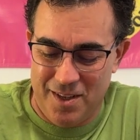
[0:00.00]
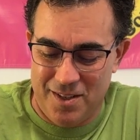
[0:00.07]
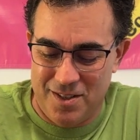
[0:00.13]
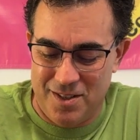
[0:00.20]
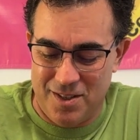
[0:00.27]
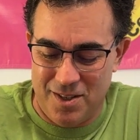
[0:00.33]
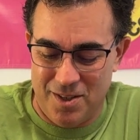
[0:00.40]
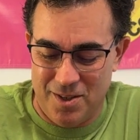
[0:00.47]

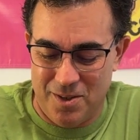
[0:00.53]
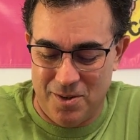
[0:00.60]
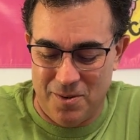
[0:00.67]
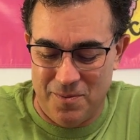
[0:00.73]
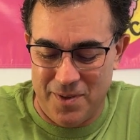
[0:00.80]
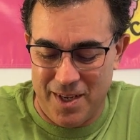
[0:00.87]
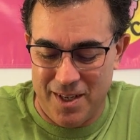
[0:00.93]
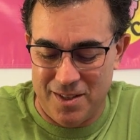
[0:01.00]

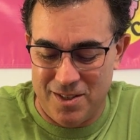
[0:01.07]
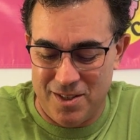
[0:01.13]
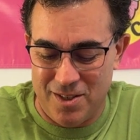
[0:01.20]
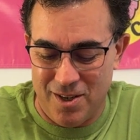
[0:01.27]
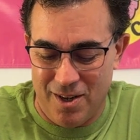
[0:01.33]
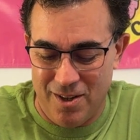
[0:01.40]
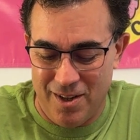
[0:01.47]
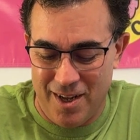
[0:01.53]
So
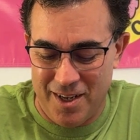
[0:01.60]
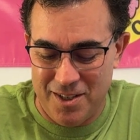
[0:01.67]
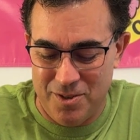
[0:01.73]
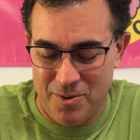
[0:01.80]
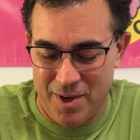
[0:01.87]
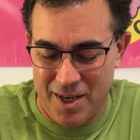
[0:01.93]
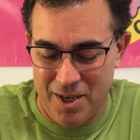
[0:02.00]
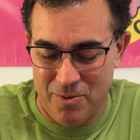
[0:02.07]
install
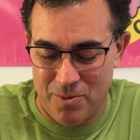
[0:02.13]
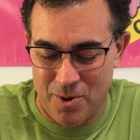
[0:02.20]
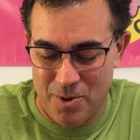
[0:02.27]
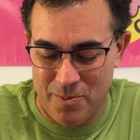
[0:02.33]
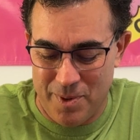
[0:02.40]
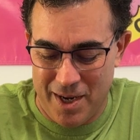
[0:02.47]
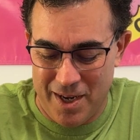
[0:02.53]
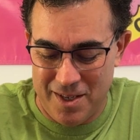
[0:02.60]
onto any
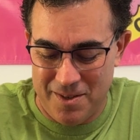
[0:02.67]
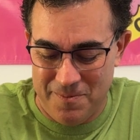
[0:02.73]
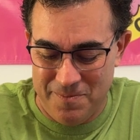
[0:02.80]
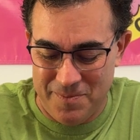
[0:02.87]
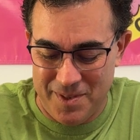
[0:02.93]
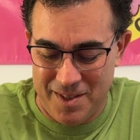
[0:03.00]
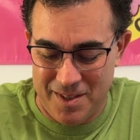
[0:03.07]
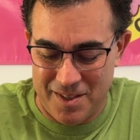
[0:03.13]
robot,
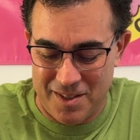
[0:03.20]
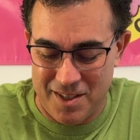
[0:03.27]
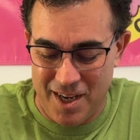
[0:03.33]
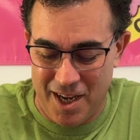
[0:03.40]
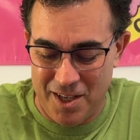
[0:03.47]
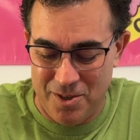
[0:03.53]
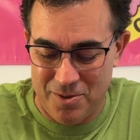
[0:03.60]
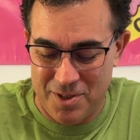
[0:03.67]
does
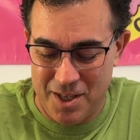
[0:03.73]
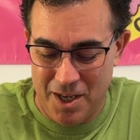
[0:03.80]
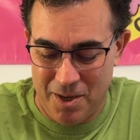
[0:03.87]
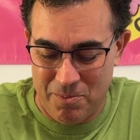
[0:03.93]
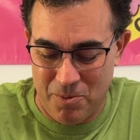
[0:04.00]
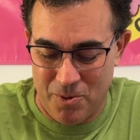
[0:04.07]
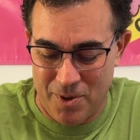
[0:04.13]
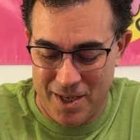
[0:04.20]
not use an
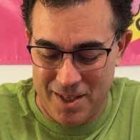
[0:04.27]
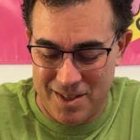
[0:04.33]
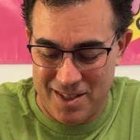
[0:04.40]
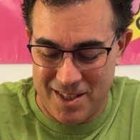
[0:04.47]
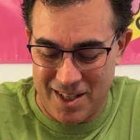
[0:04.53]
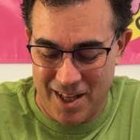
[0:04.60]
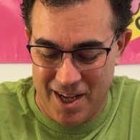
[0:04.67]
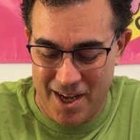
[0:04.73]
upgrade
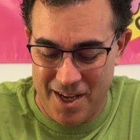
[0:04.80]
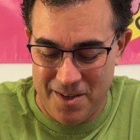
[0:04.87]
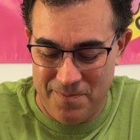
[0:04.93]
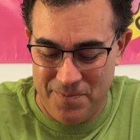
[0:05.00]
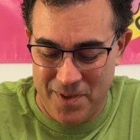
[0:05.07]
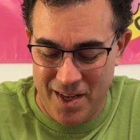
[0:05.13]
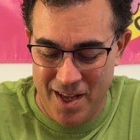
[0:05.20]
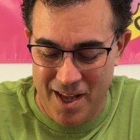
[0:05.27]
slot.
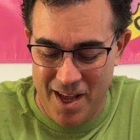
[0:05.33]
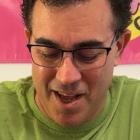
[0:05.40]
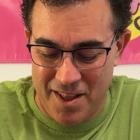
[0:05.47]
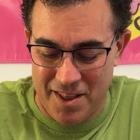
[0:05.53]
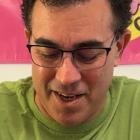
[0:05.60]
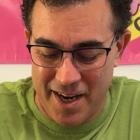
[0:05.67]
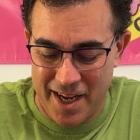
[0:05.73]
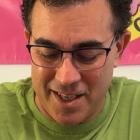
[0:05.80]

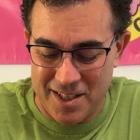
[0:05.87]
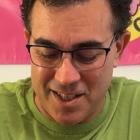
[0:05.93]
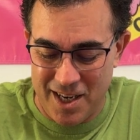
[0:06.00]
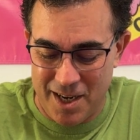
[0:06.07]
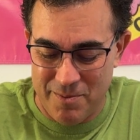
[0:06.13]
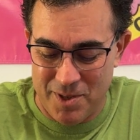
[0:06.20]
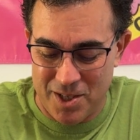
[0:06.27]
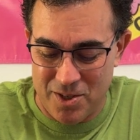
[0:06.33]
The next
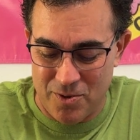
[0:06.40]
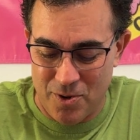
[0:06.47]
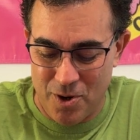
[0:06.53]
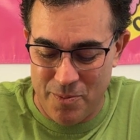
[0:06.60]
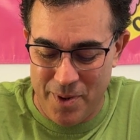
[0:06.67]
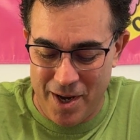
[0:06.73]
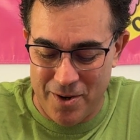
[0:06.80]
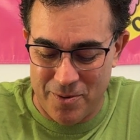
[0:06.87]
time this
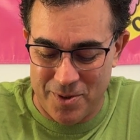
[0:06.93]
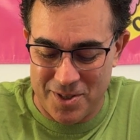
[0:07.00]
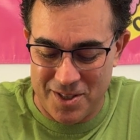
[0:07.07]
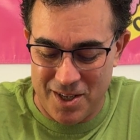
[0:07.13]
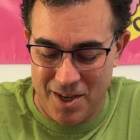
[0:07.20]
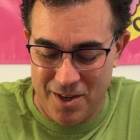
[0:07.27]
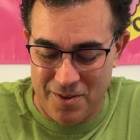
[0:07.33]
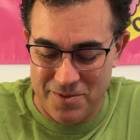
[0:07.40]
robot
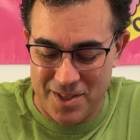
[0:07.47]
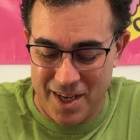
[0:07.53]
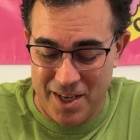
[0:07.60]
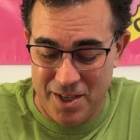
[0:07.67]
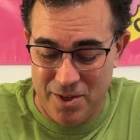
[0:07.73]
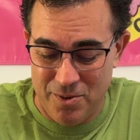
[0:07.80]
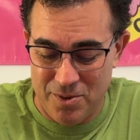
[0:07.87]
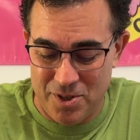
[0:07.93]
resolves a
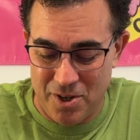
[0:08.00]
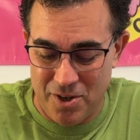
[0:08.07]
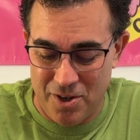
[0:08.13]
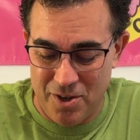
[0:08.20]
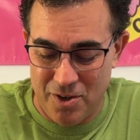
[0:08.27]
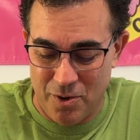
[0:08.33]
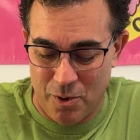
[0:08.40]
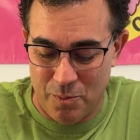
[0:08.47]

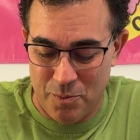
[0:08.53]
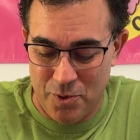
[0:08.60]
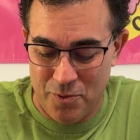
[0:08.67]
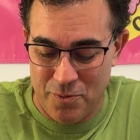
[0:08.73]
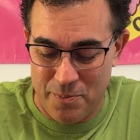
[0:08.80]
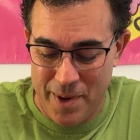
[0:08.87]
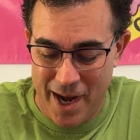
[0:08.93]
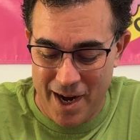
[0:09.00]
U-turn or
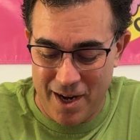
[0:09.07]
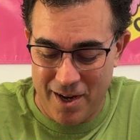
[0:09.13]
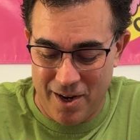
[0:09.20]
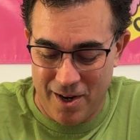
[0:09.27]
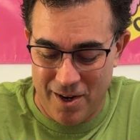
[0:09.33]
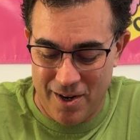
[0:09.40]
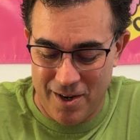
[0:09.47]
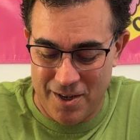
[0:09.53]
move back
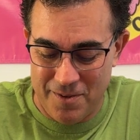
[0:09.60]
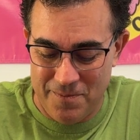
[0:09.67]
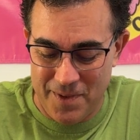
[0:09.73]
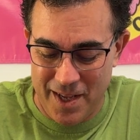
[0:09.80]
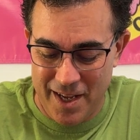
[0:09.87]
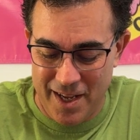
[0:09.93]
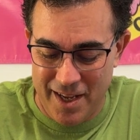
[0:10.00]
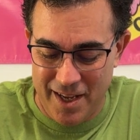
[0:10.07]
card,
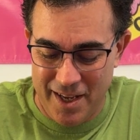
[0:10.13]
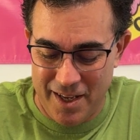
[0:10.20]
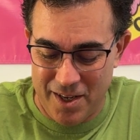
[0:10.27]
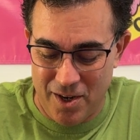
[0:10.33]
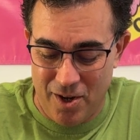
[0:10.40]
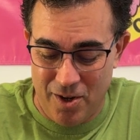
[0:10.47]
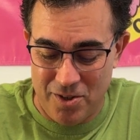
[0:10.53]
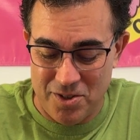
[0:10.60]

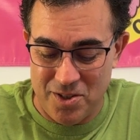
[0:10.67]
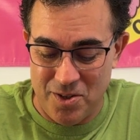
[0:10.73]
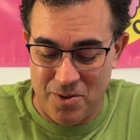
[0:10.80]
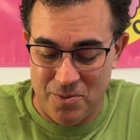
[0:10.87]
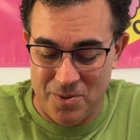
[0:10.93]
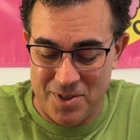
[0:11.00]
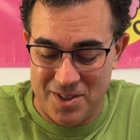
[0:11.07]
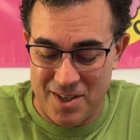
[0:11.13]
it also
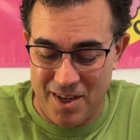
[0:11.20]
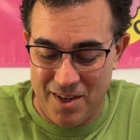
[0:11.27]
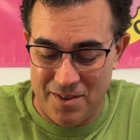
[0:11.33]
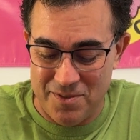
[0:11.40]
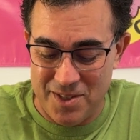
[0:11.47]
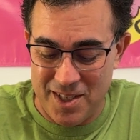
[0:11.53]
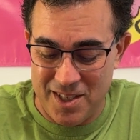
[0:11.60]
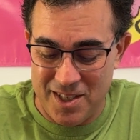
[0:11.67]

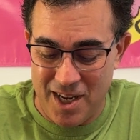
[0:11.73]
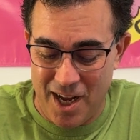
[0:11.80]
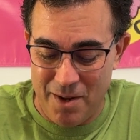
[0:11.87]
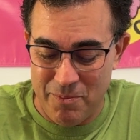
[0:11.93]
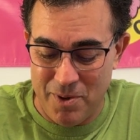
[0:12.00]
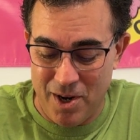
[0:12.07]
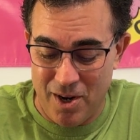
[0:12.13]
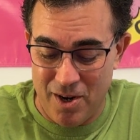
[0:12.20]
resolves the
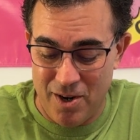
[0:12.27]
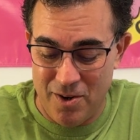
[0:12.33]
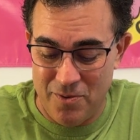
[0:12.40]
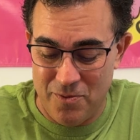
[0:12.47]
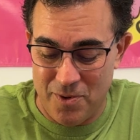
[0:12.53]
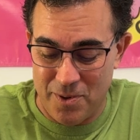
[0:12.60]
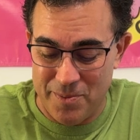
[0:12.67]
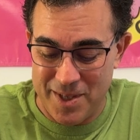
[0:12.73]
top
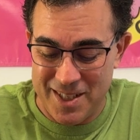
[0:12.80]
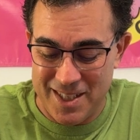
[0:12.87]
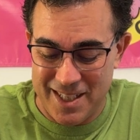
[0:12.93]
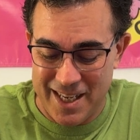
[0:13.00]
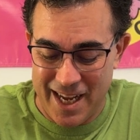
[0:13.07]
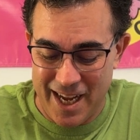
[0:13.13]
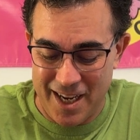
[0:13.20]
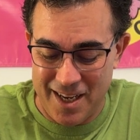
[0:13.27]
card from its
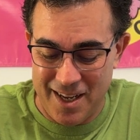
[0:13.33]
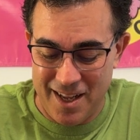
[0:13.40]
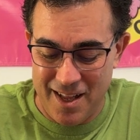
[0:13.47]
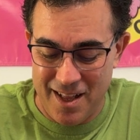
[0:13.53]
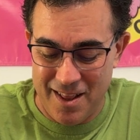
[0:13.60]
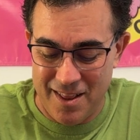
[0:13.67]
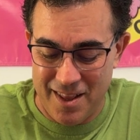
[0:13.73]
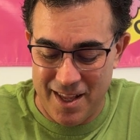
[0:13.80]
deck,
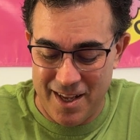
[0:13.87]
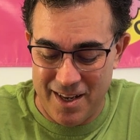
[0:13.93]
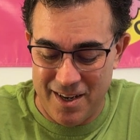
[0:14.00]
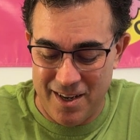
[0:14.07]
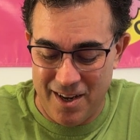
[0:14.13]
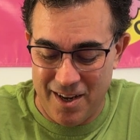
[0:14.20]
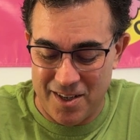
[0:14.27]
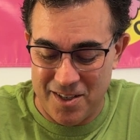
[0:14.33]

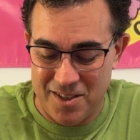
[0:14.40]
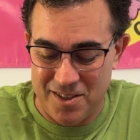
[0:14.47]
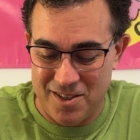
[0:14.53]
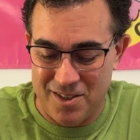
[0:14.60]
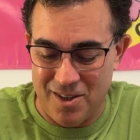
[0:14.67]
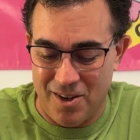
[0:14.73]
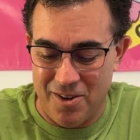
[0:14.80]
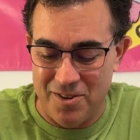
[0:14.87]
then
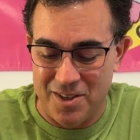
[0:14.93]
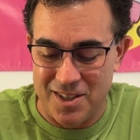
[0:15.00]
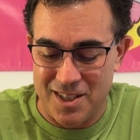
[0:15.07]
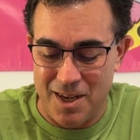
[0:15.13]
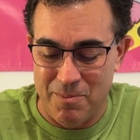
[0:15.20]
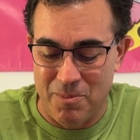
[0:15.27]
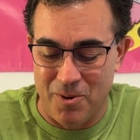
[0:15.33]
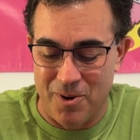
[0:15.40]
uninstall this
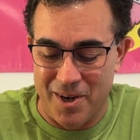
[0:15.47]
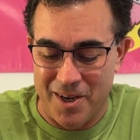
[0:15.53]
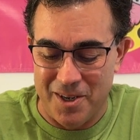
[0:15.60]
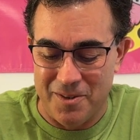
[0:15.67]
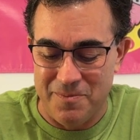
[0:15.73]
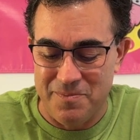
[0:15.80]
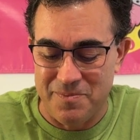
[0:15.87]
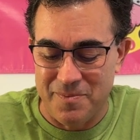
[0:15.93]

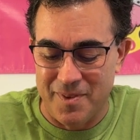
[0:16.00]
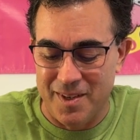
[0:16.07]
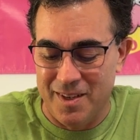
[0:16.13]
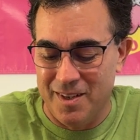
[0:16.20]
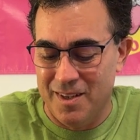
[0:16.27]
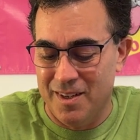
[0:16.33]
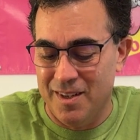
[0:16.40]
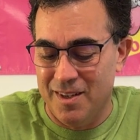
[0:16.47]
upgrade.
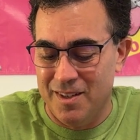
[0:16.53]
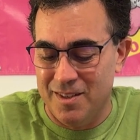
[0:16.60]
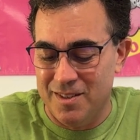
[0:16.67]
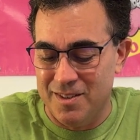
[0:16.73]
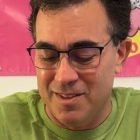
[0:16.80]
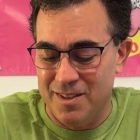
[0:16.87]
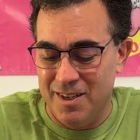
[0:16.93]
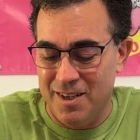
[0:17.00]

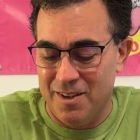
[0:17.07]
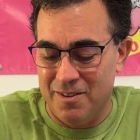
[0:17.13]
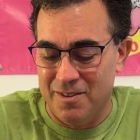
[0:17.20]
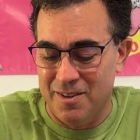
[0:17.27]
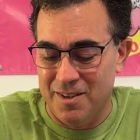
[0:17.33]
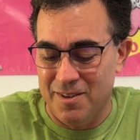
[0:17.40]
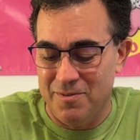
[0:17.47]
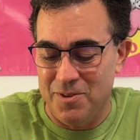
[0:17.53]

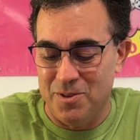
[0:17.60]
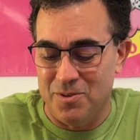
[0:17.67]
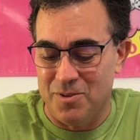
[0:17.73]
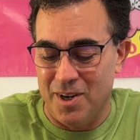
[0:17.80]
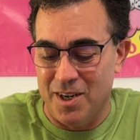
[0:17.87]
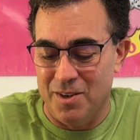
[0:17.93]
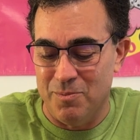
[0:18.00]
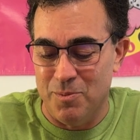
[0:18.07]
So if you
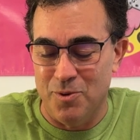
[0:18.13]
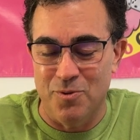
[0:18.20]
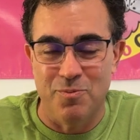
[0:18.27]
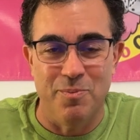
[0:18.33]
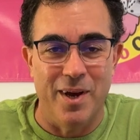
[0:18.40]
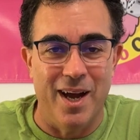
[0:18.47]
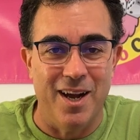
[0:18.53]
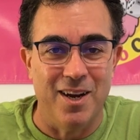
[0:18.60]
try to move
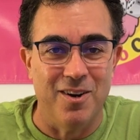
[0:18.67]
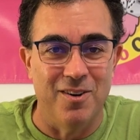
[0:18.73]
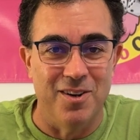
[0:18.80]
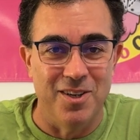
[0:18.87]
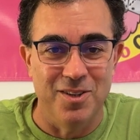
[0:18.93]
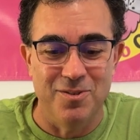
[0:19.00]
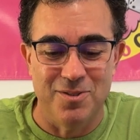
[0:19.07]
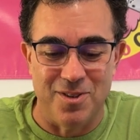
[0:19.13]
back or a
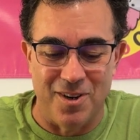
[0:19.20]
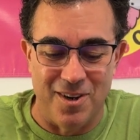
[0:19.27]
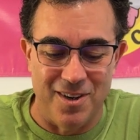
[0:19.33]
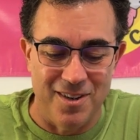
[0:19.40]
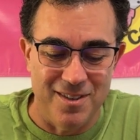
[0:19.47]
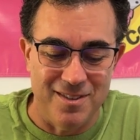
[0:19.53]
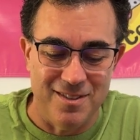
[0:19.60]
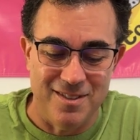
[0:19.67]

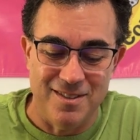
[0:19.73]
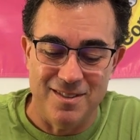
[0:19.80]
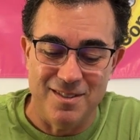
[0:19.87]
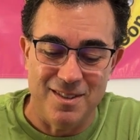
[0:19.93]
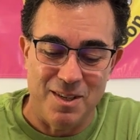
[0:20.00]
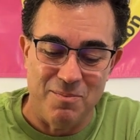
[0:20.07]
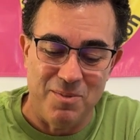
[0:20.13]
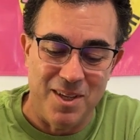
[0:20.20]
U-turn,
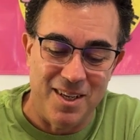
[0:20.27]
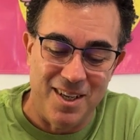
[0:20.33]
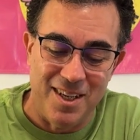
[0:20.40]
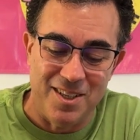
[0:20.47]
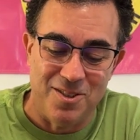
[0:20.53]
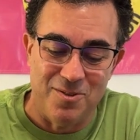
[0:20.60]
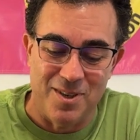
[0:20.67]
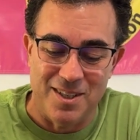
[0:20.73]
something
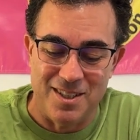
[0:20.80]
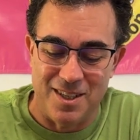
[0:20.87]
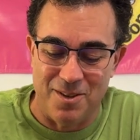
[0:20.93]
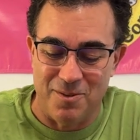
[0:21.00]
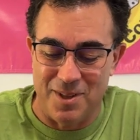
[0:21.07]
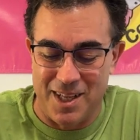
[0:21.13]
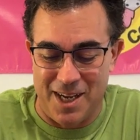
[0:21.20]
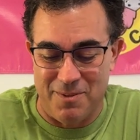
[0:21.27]
interesting
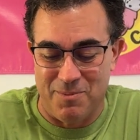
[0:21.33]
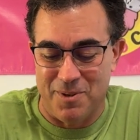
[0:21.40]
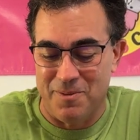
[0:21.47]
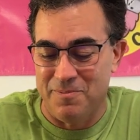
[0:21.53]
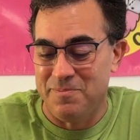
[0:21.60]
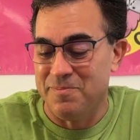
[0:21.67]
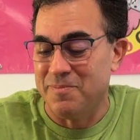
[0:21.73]
will happen.